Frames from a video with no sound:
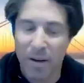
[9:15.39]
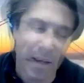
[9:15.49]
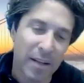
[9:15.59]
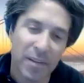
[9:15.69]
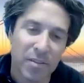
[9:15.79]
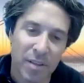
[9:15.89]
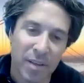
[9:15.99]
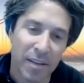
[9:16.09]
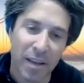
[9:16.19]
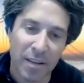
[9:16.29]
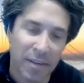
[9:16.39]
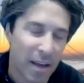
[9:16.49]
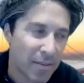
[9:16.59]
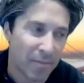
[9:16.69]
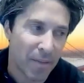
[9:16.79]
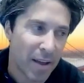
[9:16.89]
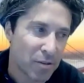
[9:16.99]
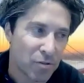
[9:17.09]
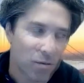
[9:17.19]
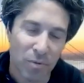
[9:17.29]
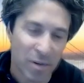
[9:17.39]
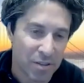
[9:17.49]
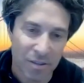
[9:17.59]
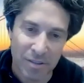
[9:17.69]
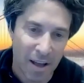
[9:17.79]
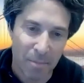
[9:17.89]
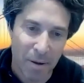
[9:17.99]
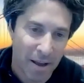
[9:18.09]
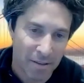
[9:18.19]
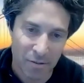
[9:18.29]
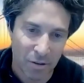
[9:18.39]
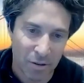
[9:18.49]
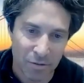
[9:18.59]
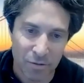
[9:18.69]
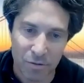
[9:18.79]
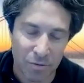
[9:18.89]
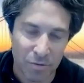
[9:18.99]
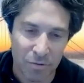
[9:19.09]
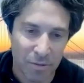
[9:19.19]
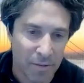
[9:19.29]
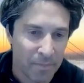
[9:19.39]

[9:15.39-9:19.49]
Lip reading: Right. And instead, that extra risk is now passed on to